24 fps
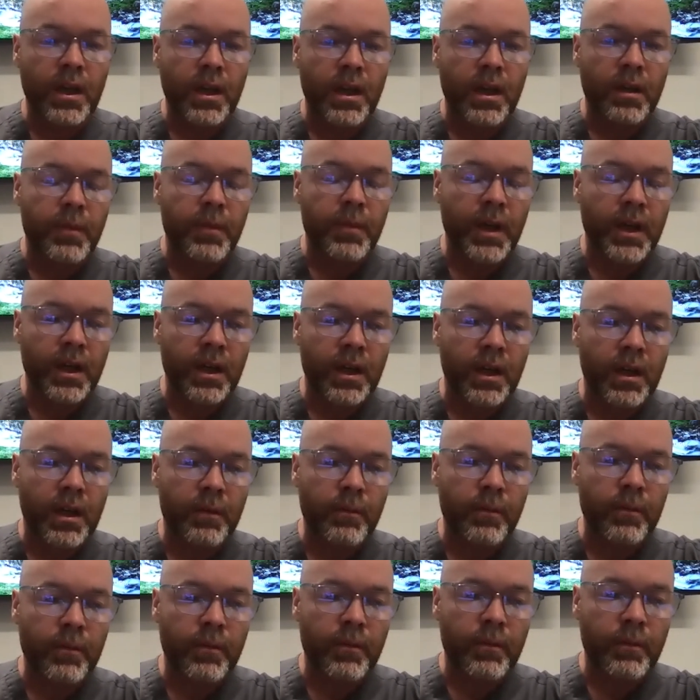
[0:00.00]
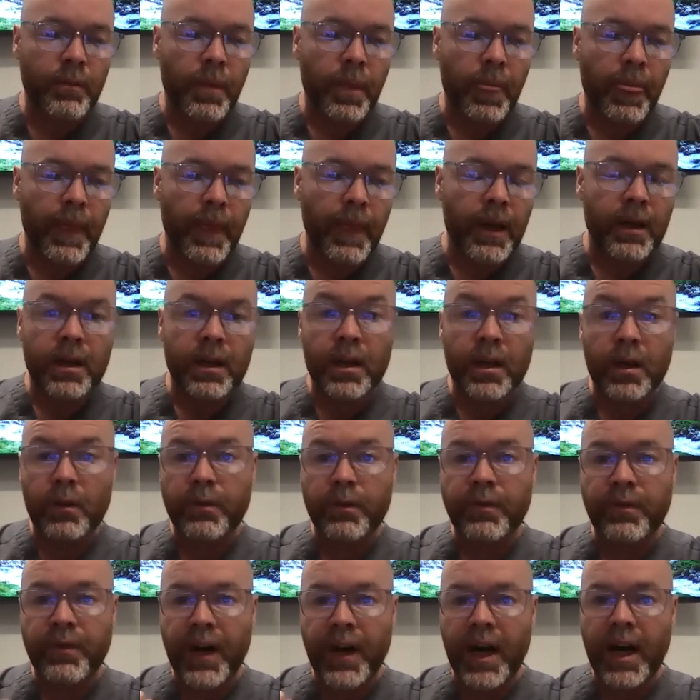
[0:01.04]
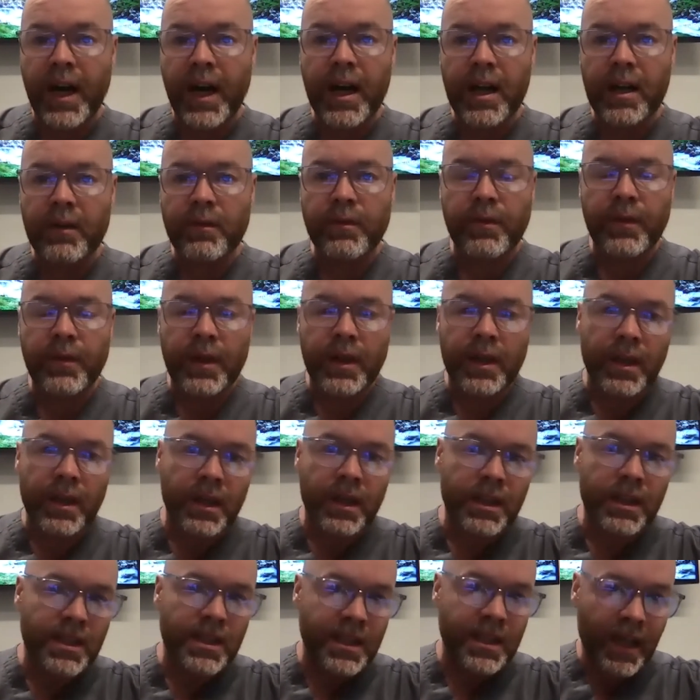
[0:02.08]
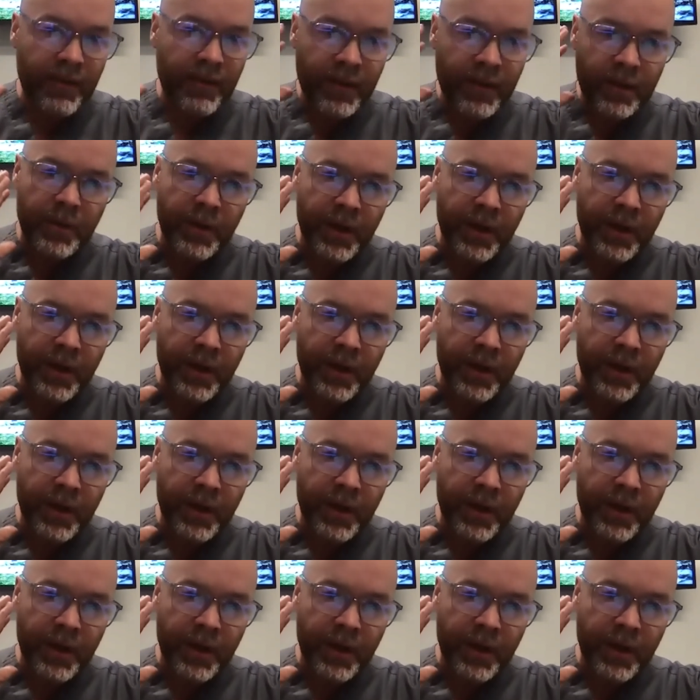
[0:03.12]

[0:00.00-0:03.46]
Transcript: But 5 and 7,